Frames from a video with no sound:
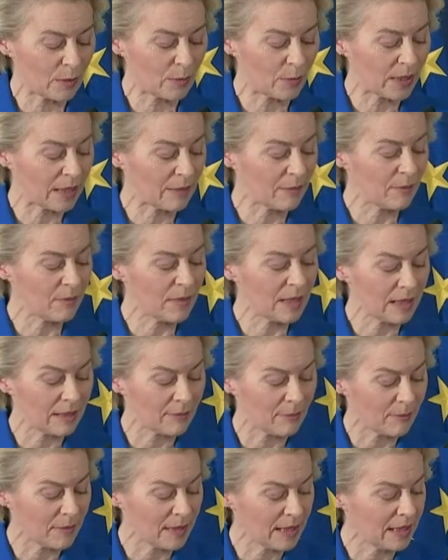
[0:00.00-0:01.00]
will bring
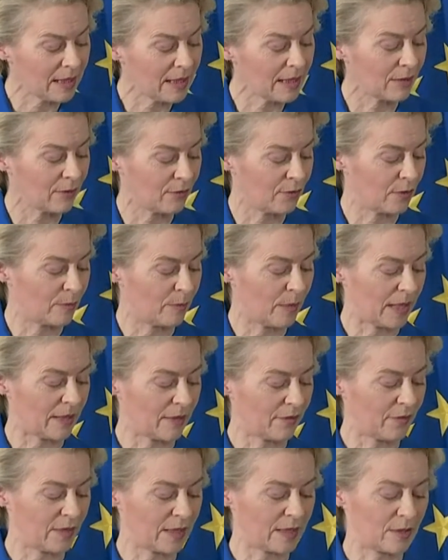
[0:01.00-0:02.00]
meaningful
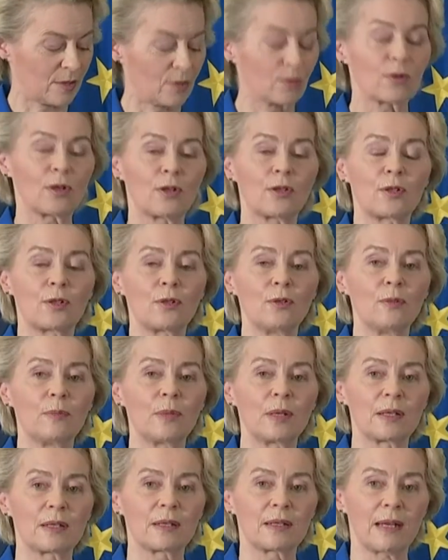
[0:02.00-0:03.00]
benefits to
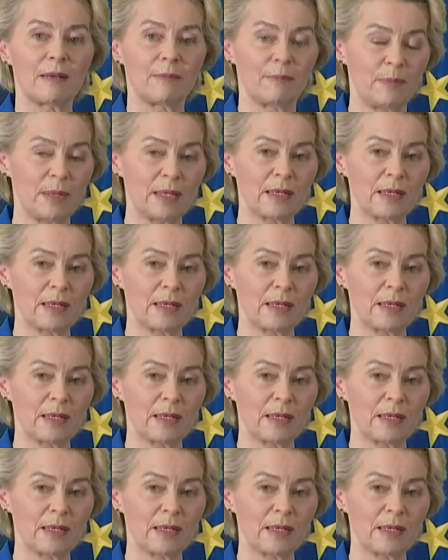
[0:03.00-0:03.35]
consumers and